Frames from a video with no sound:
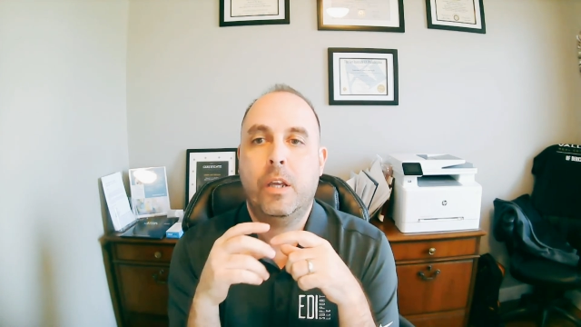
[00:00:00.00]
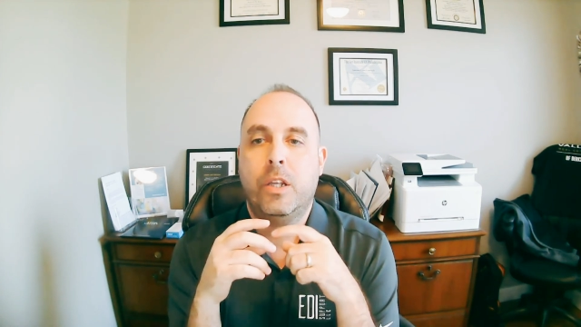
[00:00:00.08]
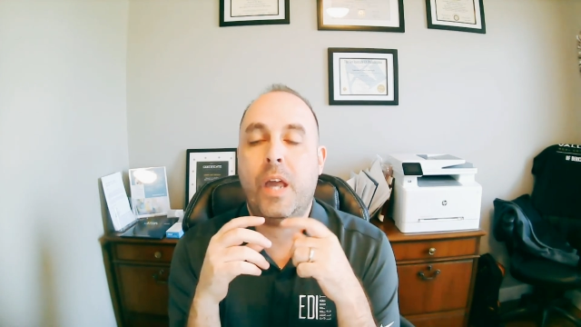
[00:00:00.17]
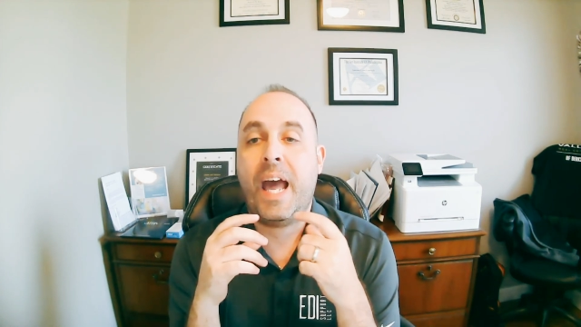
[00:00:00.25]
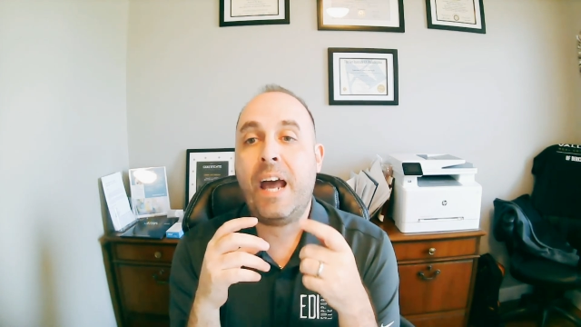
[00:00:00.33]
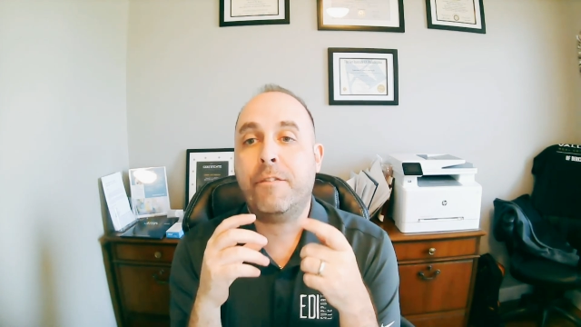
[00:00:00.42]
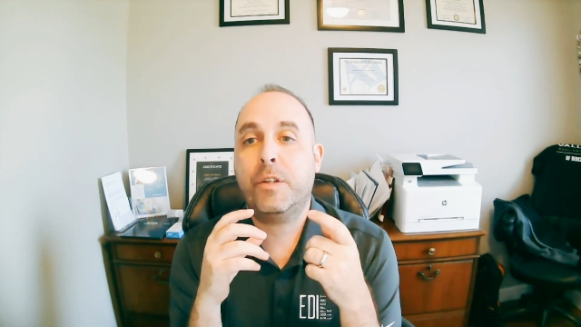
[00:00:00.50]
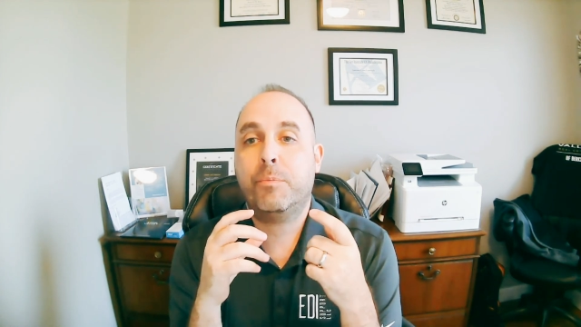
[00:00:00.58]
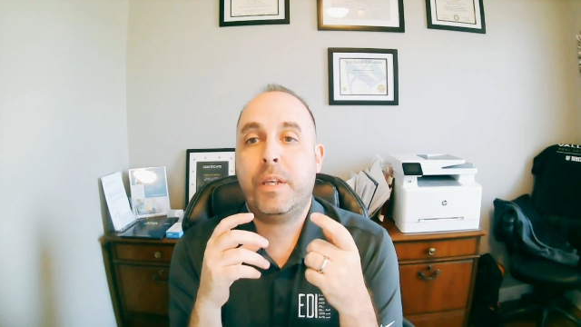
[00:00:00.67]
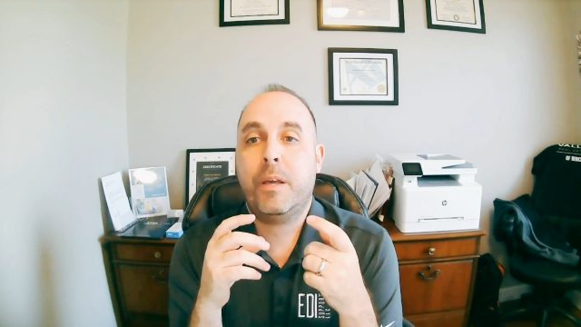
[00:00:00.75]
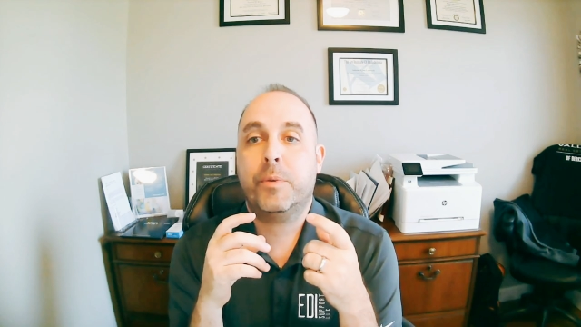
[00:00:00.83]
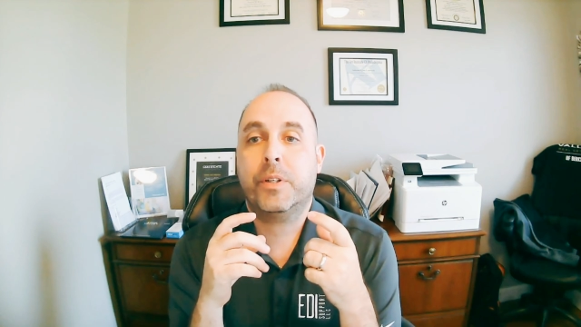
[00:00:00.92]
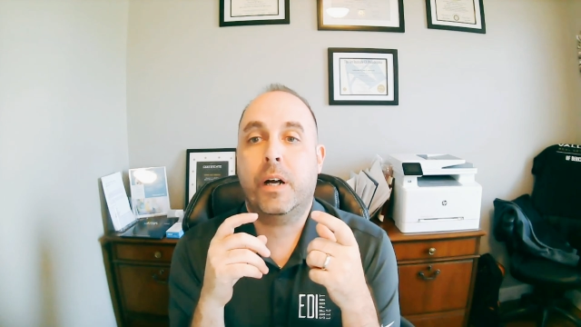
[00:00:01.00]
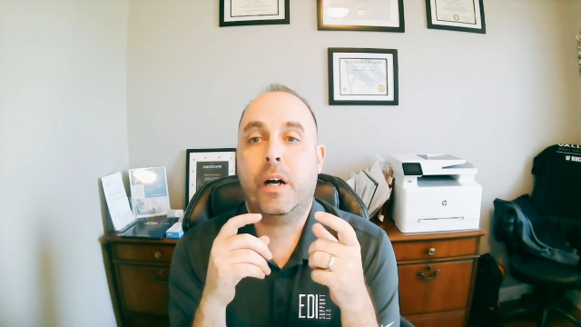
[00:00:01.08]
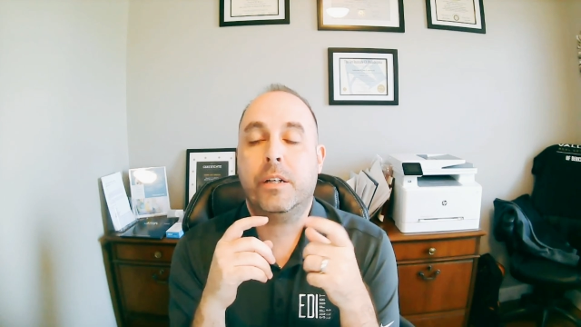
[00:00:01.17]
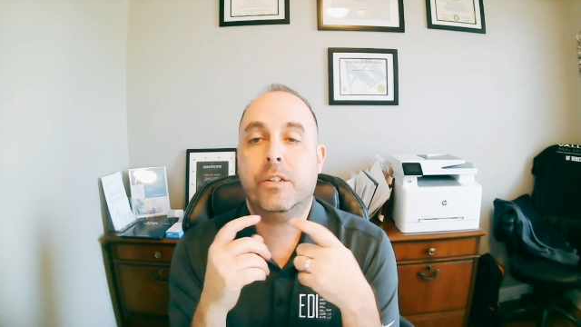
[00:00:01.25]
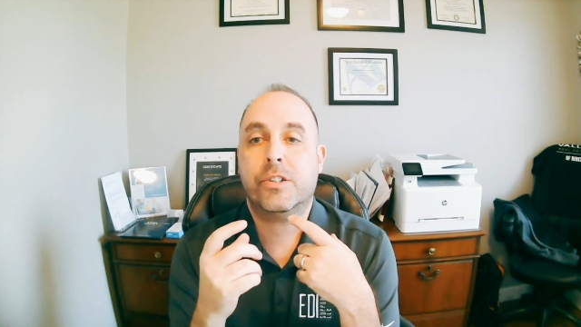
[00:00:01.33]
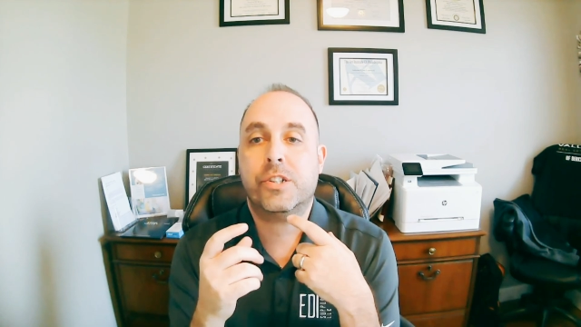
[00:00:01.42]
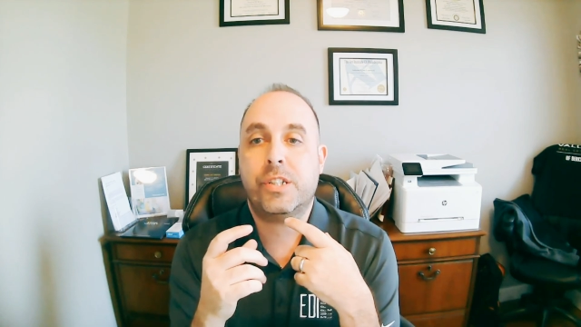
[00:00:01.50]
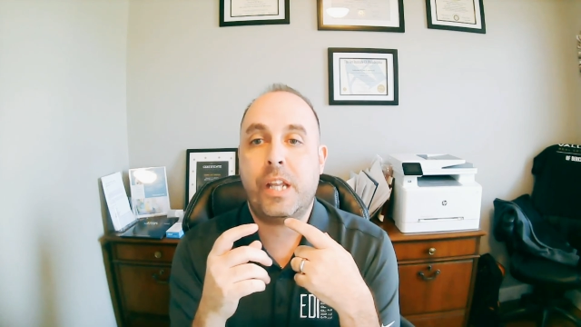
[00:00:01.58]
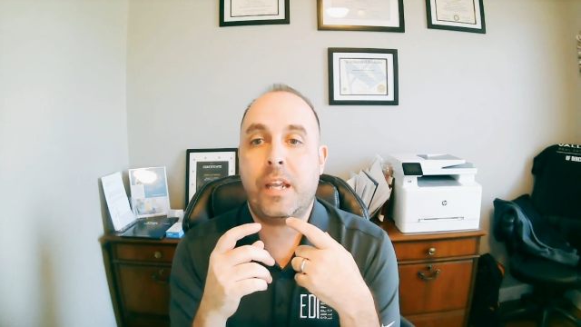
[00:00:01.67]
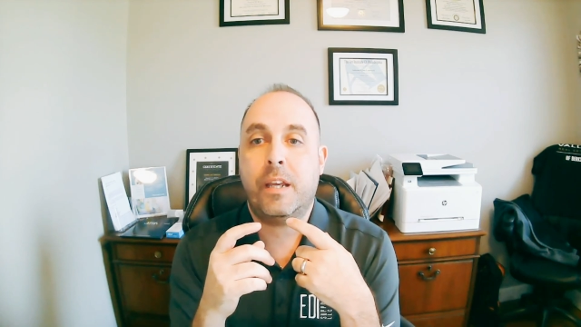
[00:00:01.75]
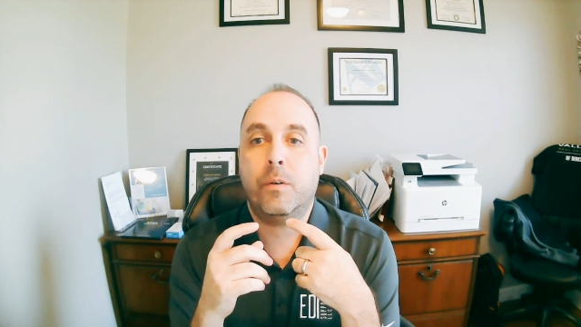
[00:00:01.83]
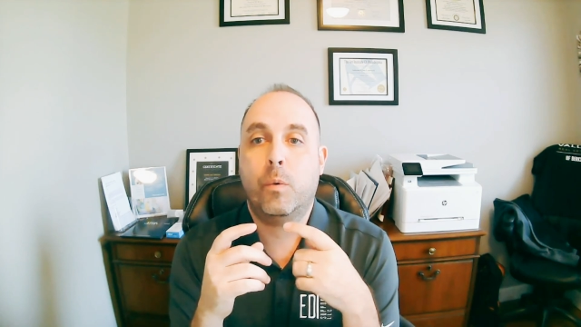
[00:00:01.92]
you have to be able to
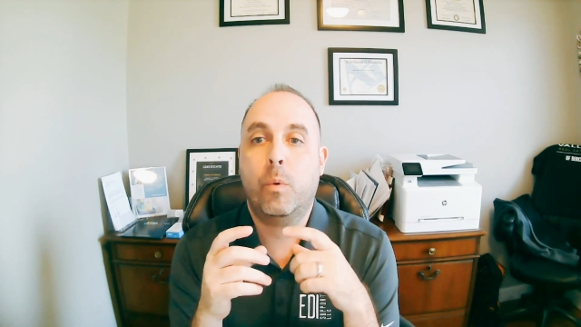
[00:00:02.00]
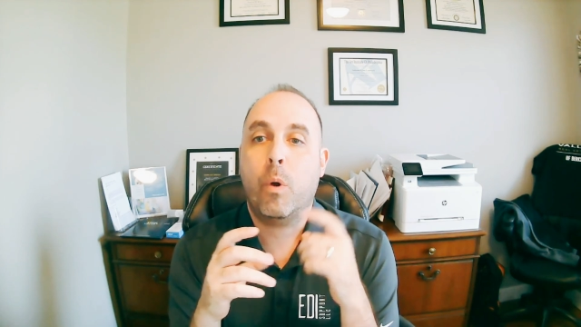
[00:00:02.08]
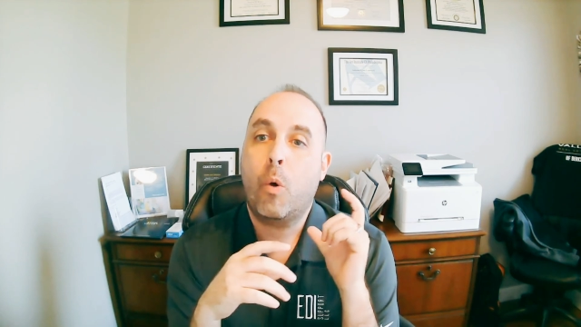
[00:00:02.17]
understand